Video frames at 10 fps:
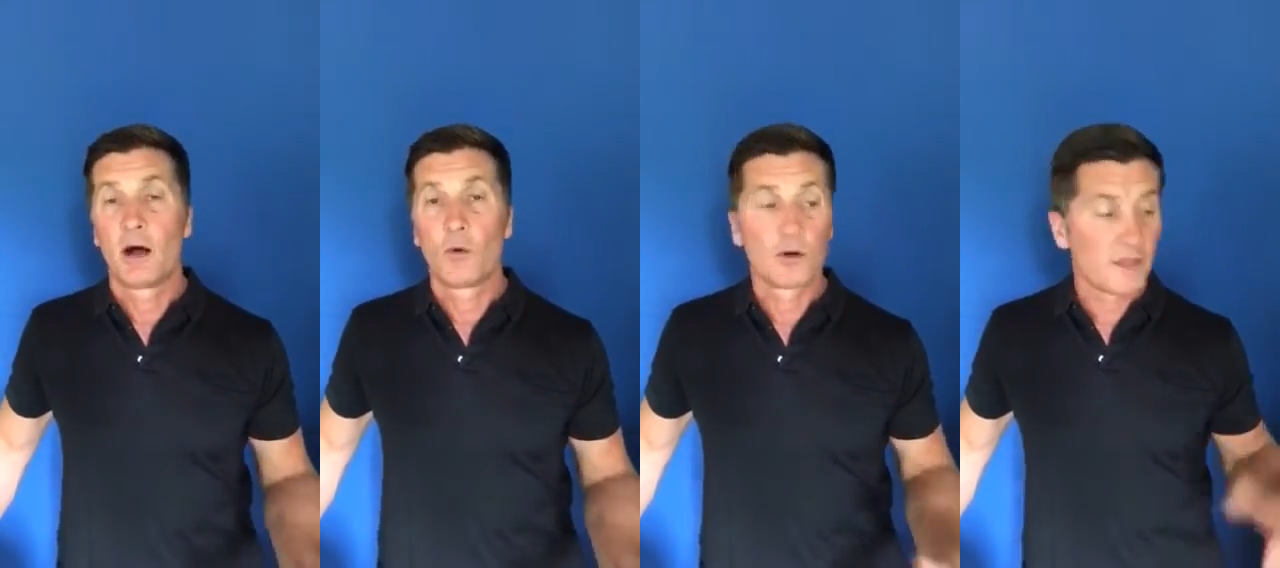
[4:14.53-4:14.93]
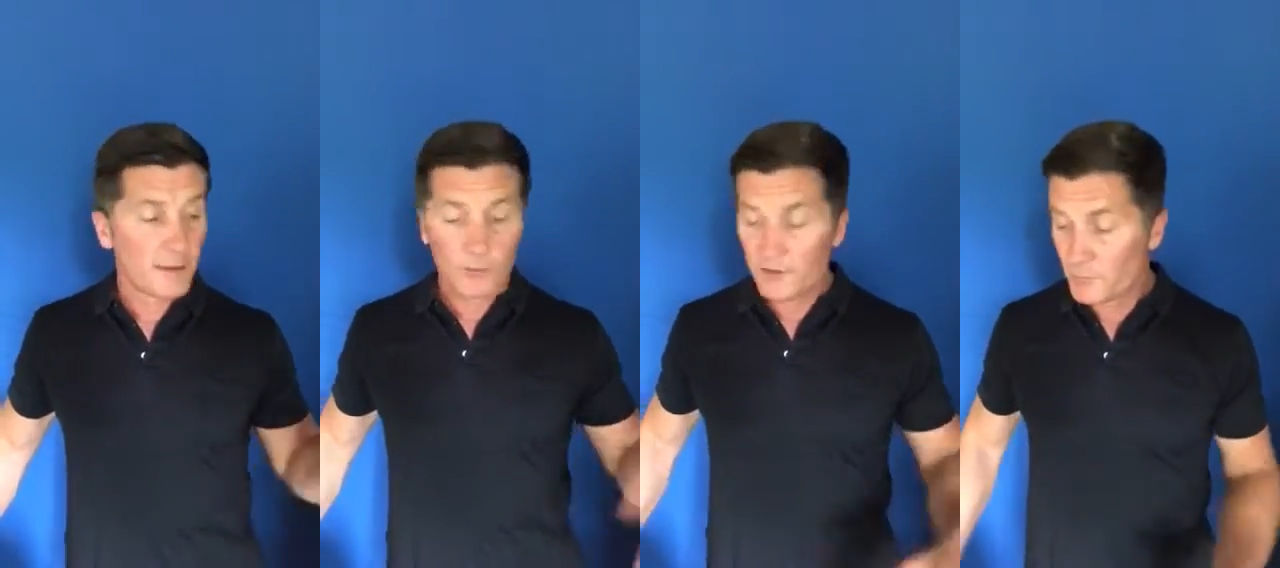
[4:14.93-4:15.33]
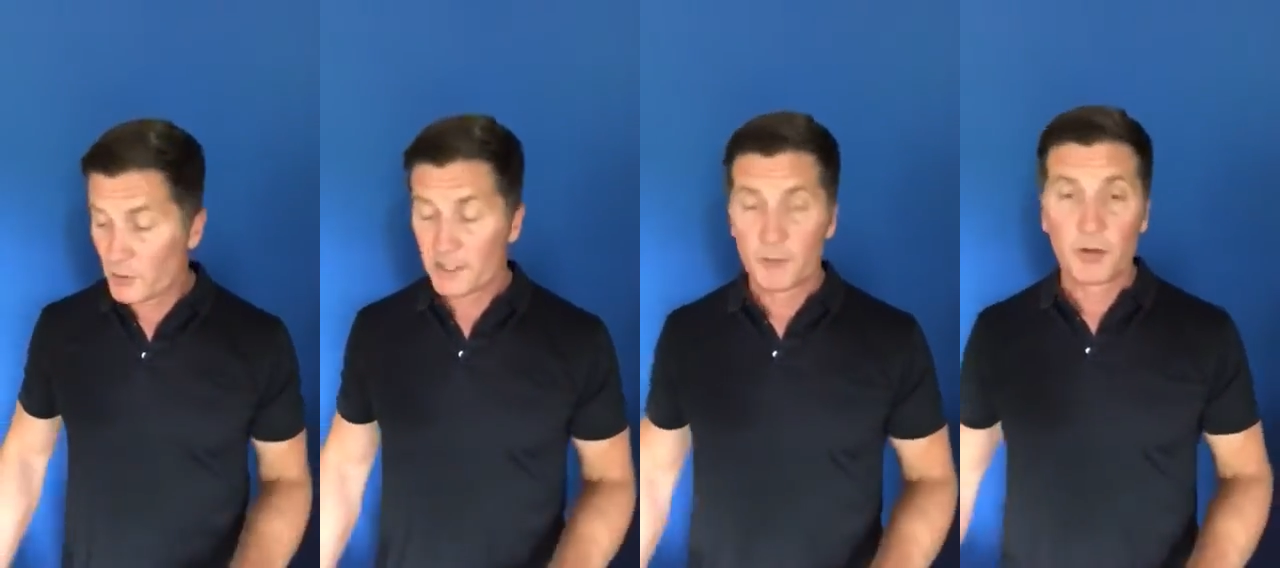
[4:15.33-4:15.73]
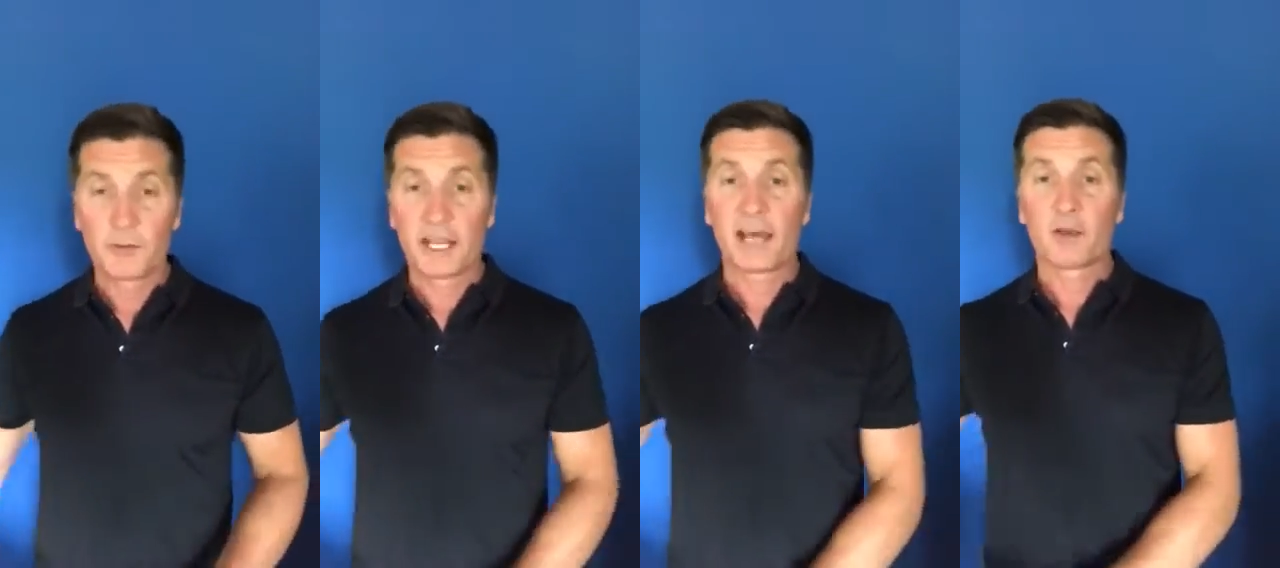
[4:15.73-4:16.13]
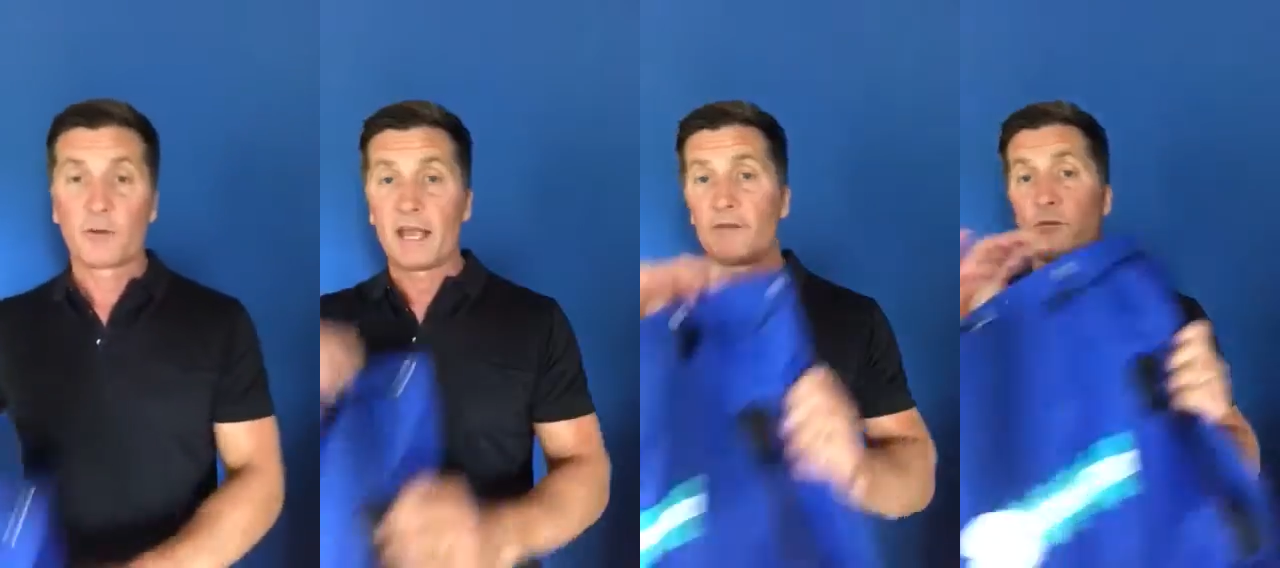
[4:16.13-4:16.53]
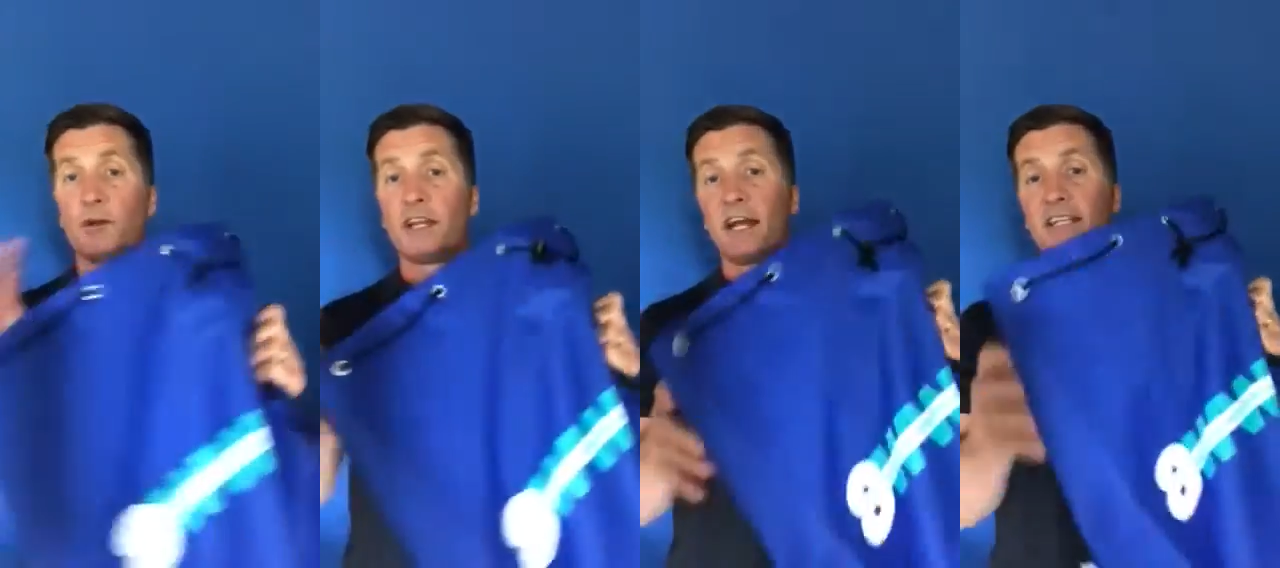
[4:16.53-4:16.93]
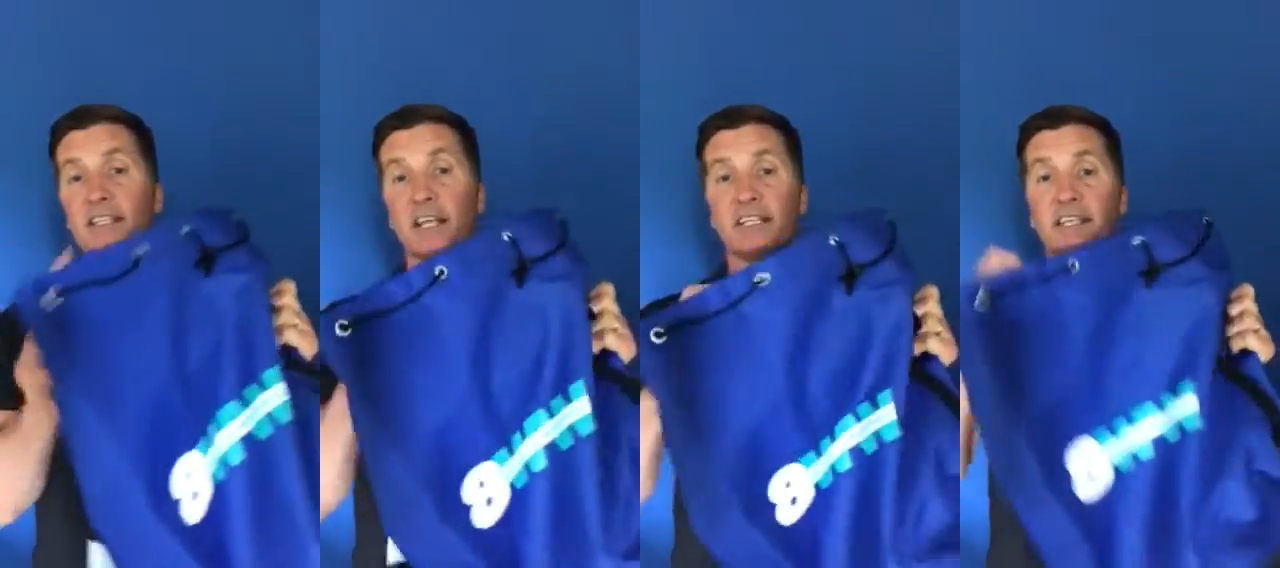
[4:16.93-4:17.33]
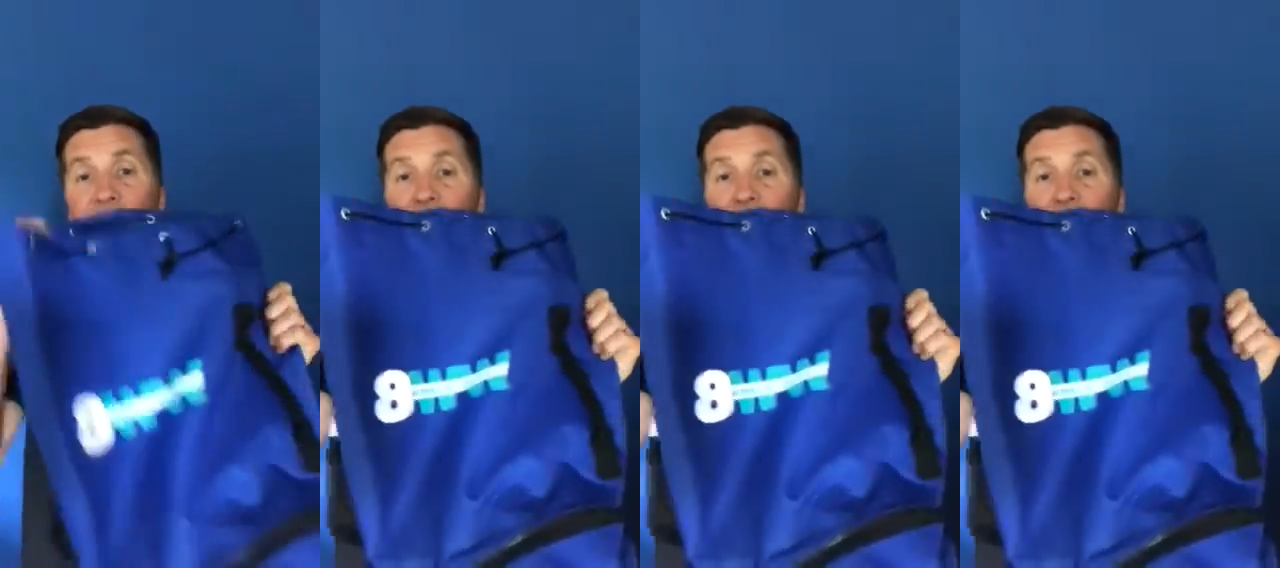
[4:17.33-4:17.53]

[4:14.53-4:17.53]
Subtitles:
Order them. We put them together. We have a really nice, like I said,